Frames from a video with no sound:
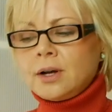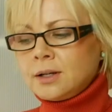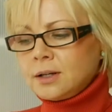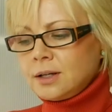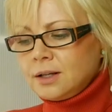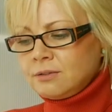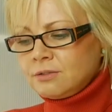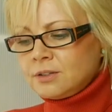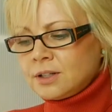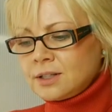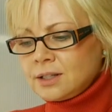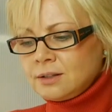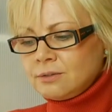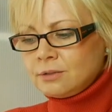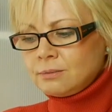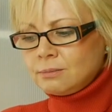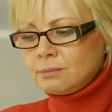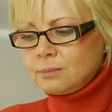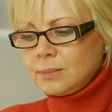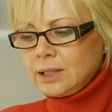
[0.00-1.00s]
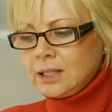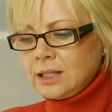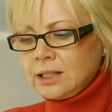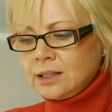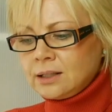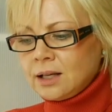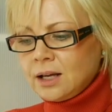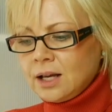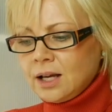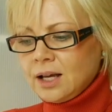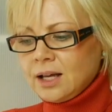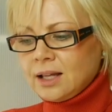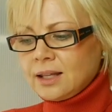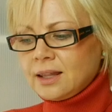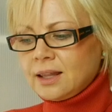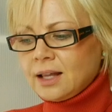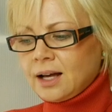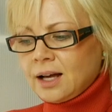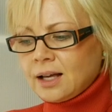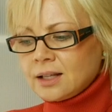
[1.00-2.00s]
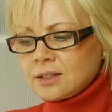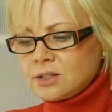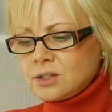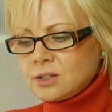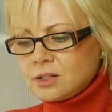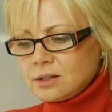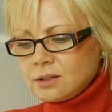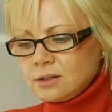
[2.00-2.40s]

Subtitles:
And if that even means that